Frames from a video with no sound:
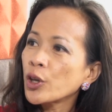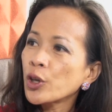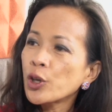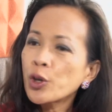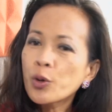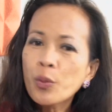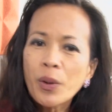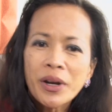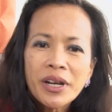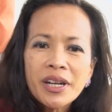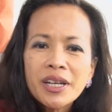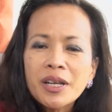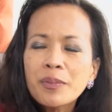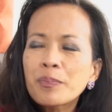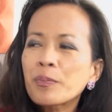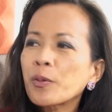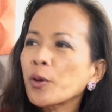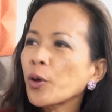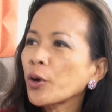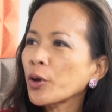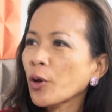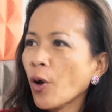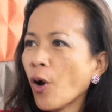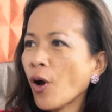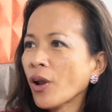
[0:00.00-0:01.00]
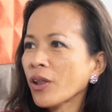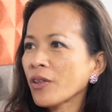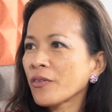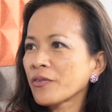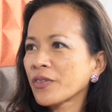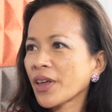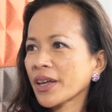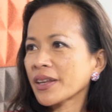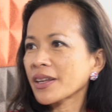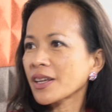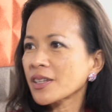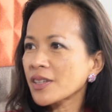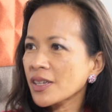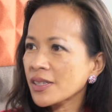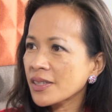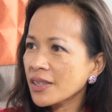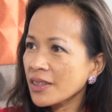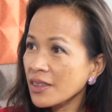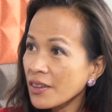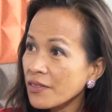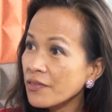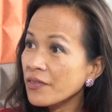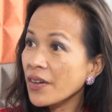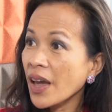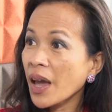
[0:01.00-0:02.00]
You want to deploy all of that, not just in
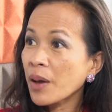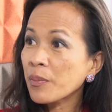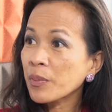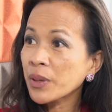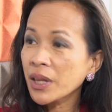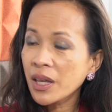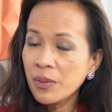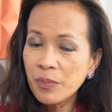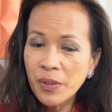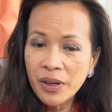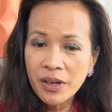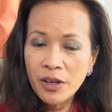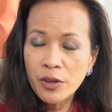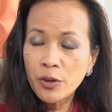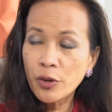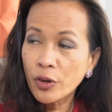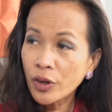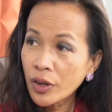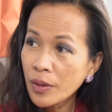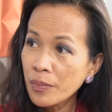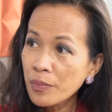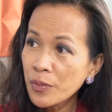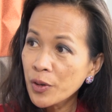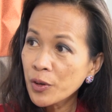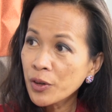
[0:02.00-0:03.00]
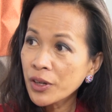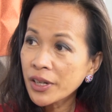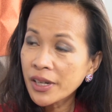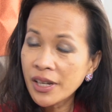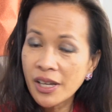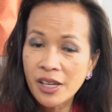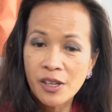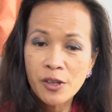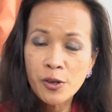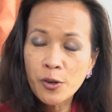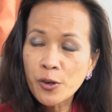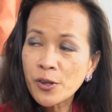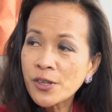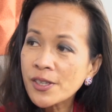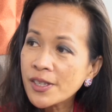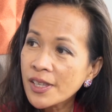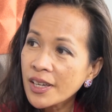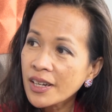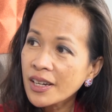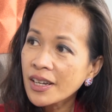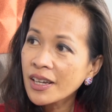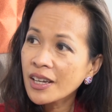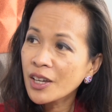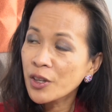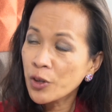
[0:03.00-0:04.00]
the family, but in your community, in your
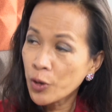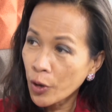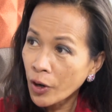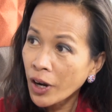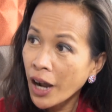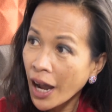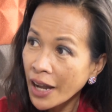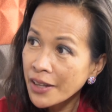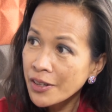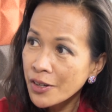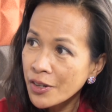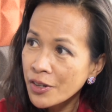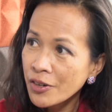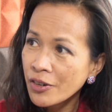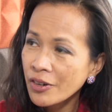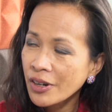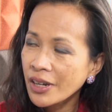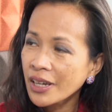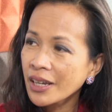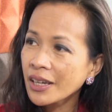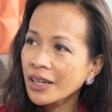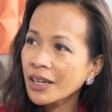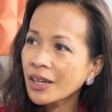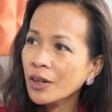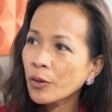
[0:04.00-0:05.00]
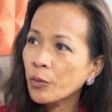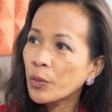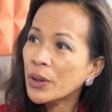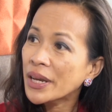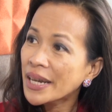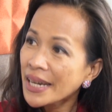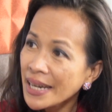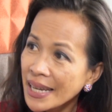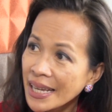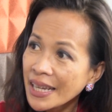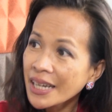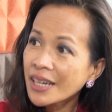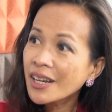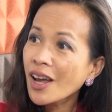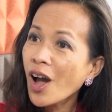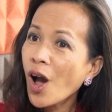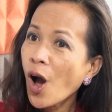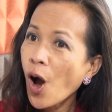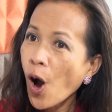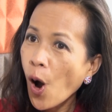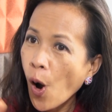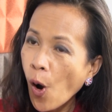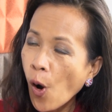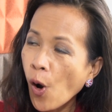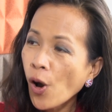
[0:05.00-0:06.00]
city, in your country. We need
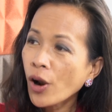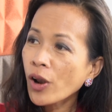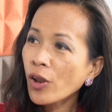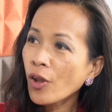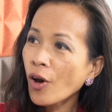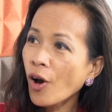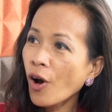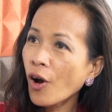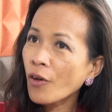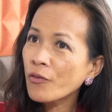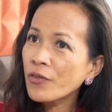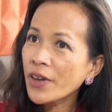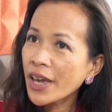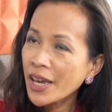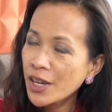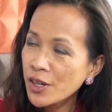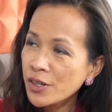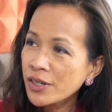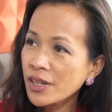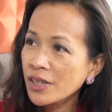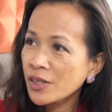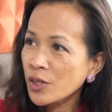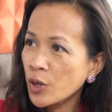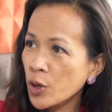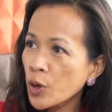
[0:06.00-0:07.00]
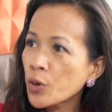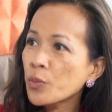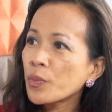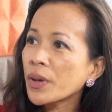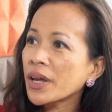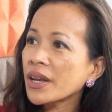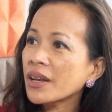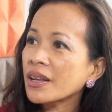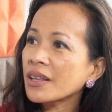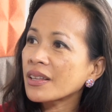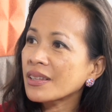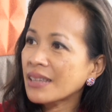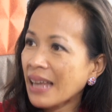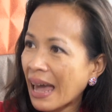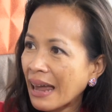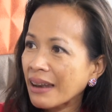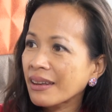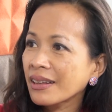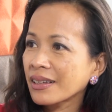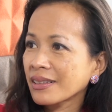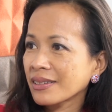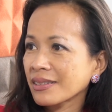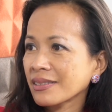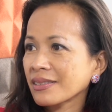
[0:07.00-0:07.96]
all of Asia's human talent.